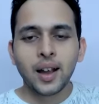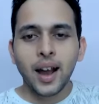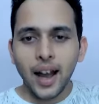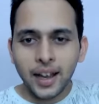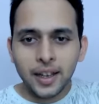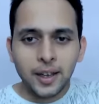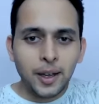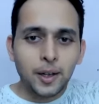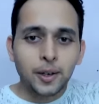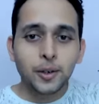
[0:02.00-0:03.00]
Hi,
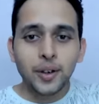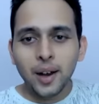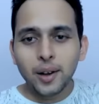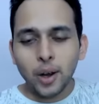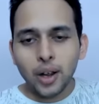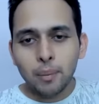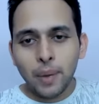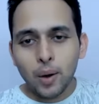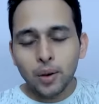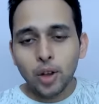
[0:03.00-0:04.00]
today I'll talk
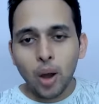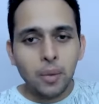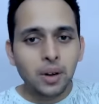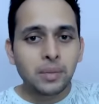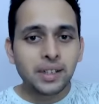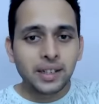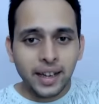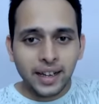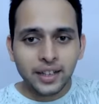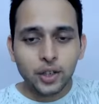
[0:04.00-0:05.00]
about common
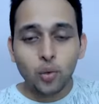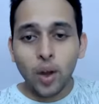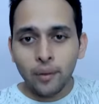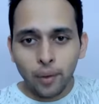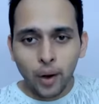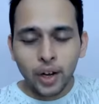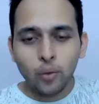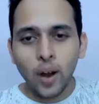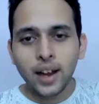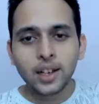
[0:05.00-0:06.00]
mistakes to avoid
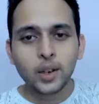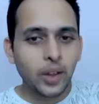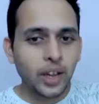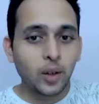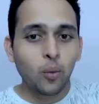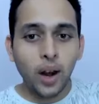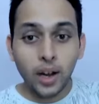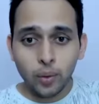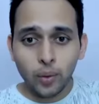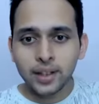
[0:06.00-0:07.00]
while doing
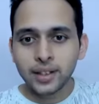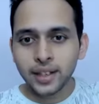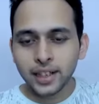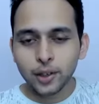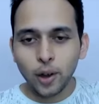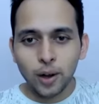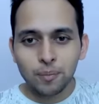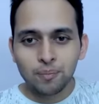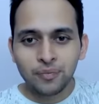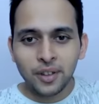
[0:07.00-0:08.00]
one-to-one sales call.
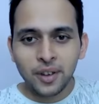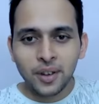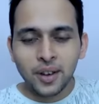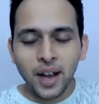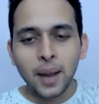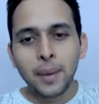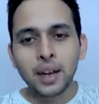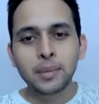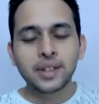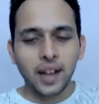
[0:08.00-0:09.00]
Hi, my
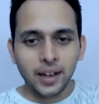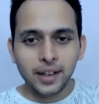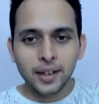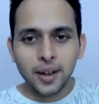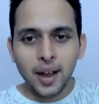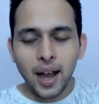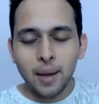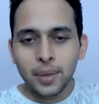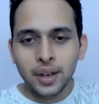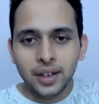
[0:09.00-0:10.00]
name is Sagar.
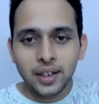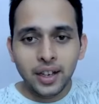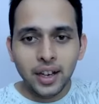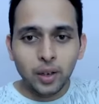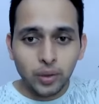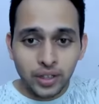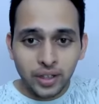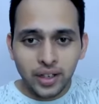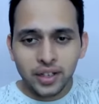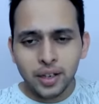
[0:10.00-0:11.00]
I've been into this
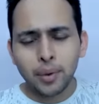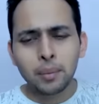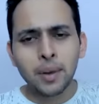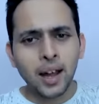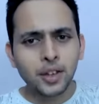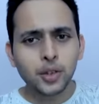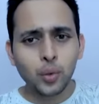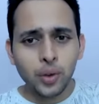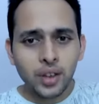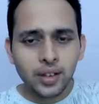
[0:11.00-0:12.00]
industry from last
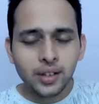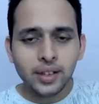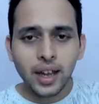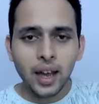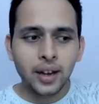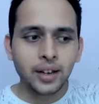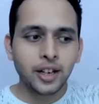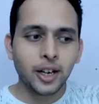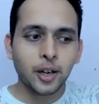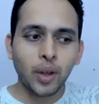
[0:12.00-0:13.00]
2 years and
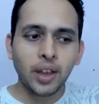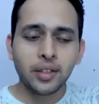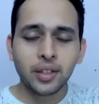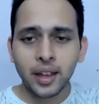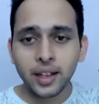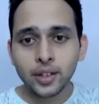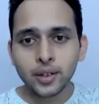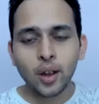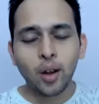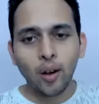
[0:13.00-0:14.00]
doing
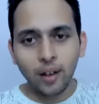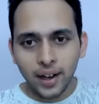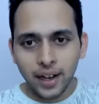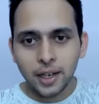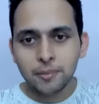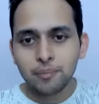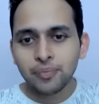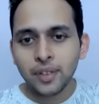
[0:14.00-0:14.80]
sales online.